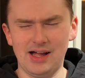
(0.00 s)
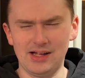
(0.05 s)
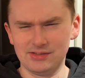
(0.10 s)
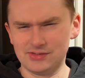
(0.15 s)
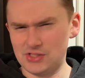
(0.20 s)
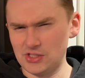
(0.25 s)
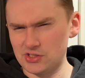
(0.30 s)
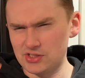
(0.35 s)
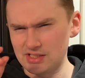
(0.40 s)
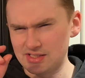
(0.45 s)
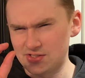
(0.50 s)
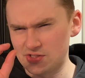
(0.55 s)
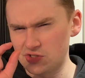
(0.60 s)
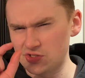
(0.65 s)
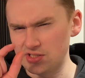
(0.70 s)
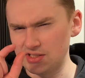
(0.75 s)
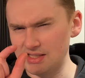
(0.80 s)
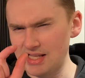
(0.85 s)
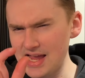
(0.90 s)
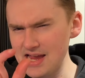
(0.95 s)
Just a
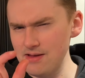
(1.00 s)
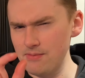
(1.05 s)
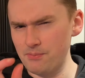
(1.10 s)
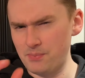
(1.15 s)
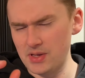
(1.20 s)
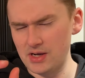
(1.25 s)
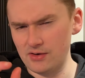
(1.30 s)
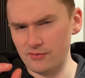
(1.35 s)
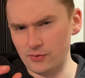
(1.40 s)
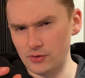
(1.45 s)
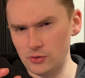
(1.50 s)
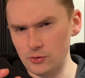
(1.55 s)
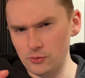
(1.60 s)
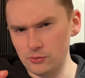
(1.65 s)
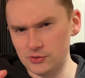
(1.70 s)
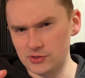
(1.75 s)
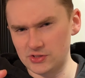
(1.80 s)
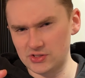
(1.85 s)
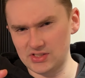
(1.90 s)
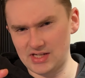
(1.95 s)
slight bit of oud
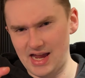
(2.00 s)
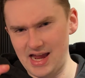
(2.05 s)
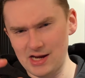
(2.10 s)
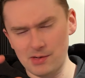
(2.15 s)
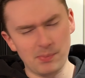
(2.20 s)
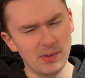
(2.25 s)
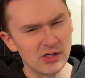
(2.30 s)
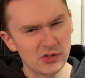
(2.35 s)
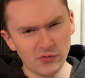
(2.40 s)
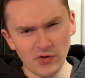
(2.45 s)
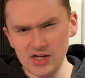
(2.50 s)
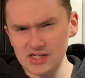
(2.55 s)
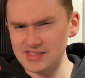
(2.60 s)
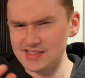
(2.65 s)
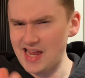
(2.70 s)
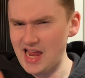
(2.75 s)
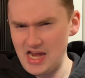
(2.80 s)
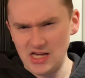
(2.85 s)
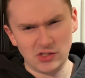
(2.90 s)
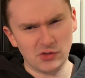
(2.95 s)
skank, but it's very
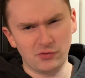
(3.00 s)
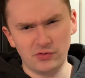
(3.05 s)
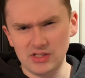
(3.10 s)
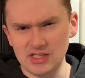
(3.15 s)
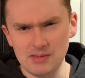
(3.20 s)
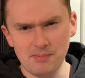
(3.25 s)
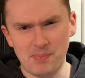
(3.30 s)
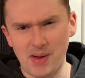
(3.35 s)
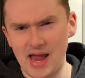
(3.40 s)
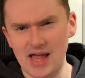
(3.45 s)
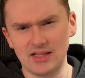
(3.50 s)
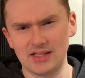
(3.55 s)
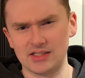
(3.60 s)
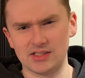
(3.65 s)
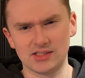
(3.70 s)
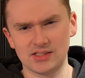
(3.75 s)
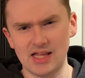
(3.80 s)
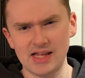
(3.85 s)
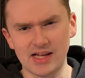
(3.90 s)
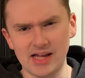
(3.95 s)
tastefully
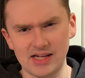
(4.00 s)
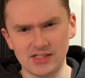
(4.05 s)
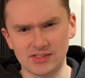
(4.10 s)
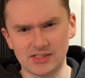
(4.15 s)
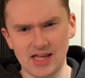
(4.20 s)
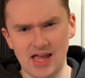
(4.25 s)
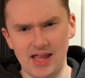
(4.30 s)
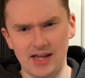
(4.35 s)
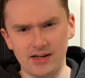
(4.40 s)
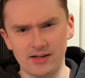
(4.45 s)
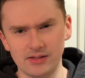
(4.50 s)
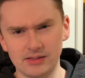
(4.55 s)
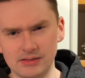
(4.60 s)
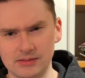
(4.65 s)
balanced, like I said.